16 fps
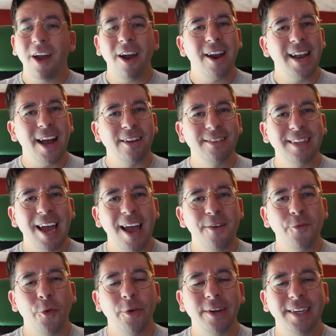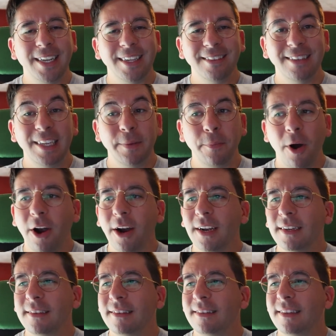All right, now it's time for Disney
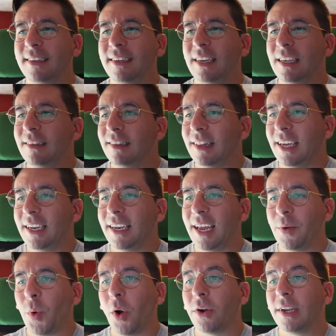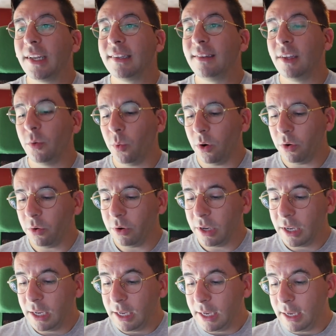Parks, Disneyland, and Walt Disney World.
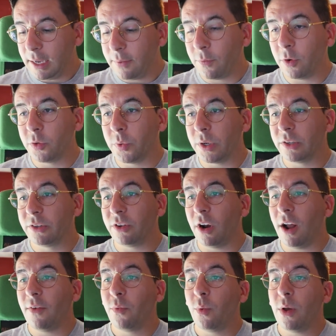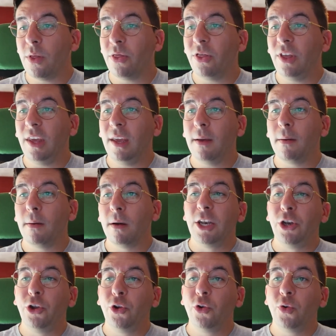First, we're going to start off with the
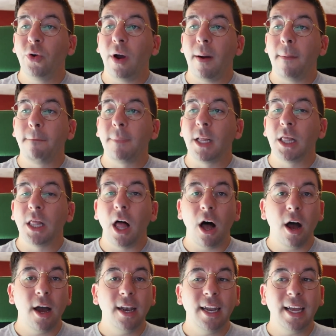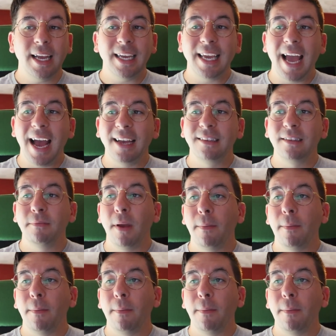new Mulan cast